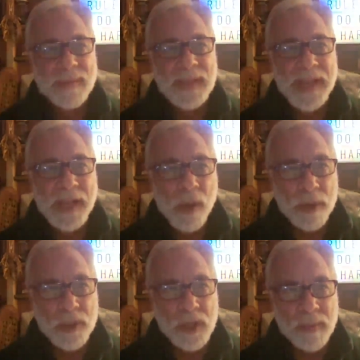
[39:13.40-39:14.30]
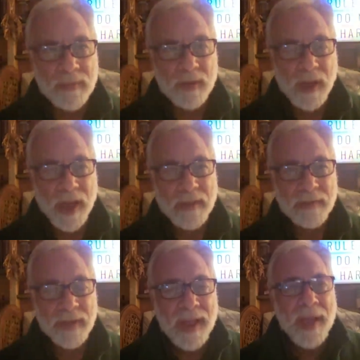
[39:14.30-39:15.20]
Take ownership of your
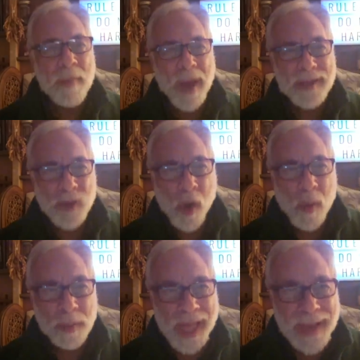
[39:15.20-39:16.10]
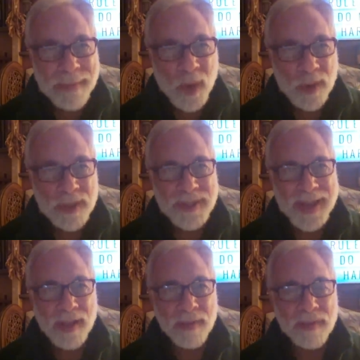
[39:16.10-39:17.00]
life, but don't blame
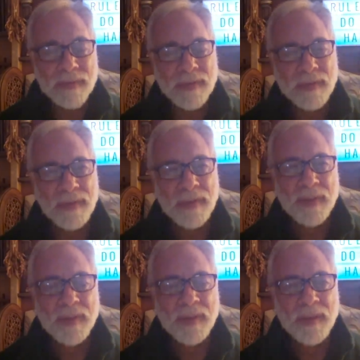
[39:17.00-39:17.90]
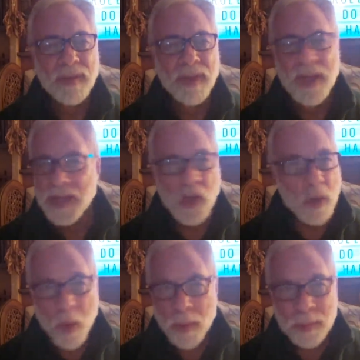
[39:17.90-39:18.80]
yourself.
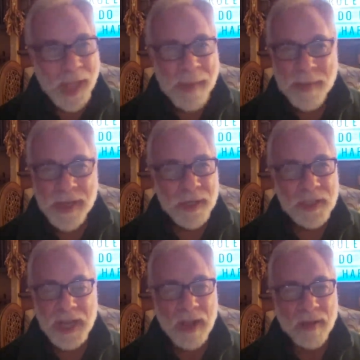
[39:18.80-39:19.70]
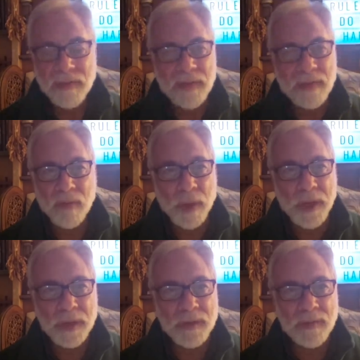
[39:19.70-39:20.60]
No more blaming yourself for
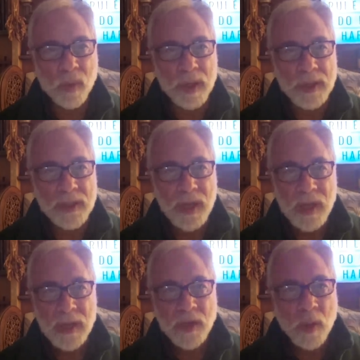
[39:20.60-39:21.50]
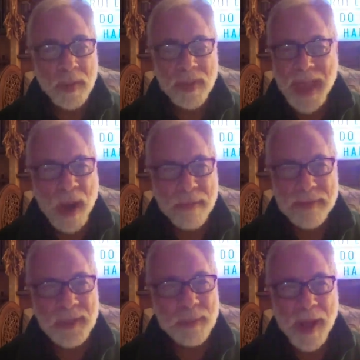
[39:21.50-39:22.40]
your divorce. No, they are
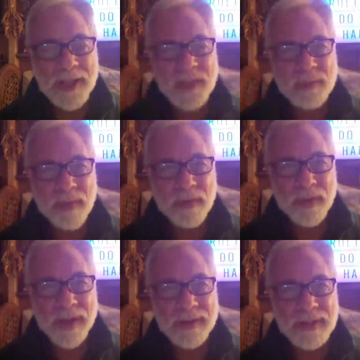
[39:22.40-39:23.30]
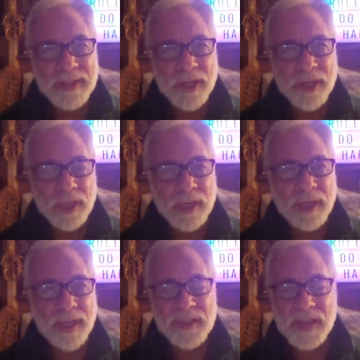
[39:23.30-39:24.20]
responsible for their decision.
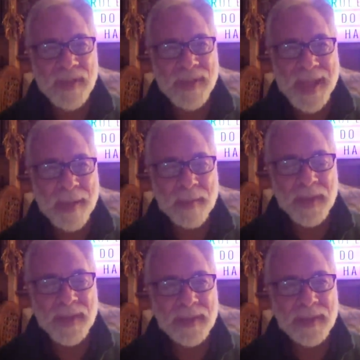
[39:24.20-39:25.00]
It's on them.